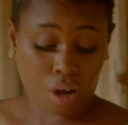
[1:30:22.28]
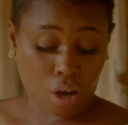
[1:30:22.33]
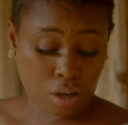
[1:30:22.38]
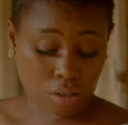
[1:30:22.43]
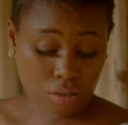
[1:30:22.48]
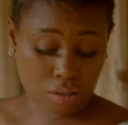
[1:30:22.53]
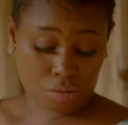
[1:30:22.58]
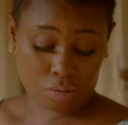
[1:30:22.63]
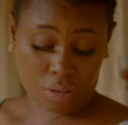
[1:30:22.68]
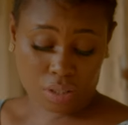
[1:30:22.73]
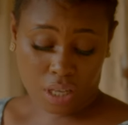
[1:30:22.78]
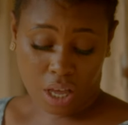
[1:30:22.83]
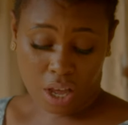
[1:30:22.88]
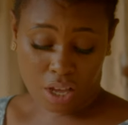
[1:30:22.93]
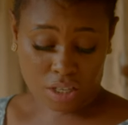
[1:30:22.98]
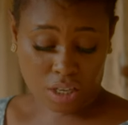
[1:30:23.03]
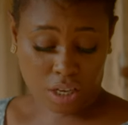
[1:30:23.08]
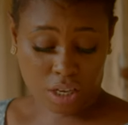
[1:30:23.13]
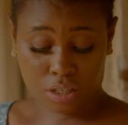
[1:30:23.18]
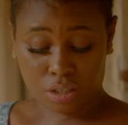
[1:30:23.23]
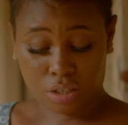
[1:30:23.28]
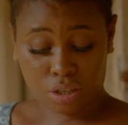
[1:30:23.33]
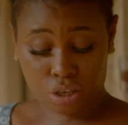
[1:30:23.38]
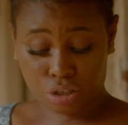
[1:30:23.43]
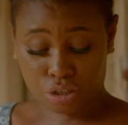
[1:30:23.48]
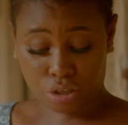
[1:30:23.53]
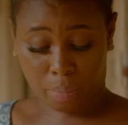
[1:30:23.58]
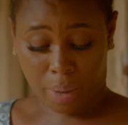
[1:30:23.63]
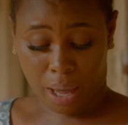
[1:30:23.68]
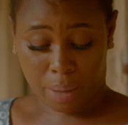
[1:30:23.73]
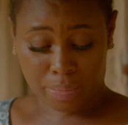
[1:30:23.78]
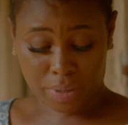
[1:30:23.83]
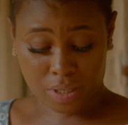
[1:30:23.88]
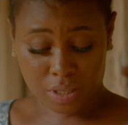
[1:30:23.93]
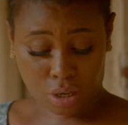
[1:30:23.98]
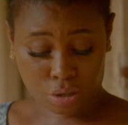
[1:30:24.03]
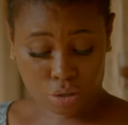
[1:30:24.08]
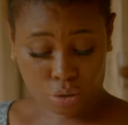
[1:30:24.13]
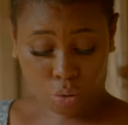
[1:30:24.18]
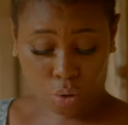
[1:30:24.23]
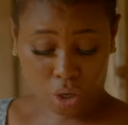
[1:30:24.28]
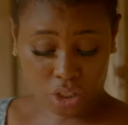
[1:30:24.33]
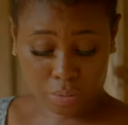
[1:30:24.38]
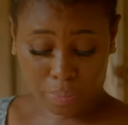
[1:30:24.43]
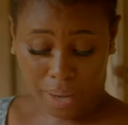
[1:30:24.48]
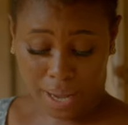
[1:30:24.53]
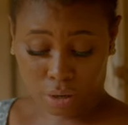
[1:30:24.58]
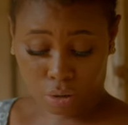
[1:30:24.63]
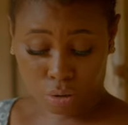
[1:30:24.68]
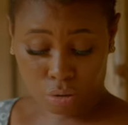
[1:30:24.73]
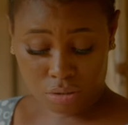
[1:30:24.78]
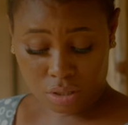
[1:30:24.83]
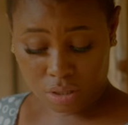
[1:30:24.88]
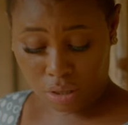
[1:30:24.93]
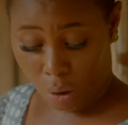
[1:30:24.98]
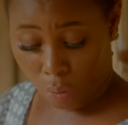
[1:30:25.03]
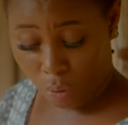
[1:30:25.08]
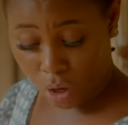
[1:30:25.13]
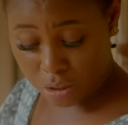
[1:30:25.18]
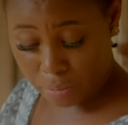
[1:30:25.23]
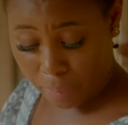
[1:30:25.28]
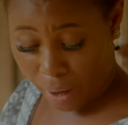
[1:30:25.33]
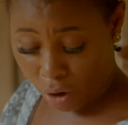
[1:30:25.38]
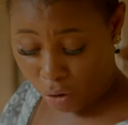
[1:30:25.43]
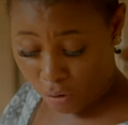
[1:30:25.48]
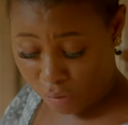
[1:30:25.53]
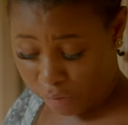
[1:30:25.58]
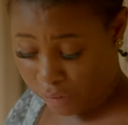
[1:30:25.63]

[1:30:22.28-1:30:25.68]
All these ones that you're saying is not my business, so wash my clothes. Wash my own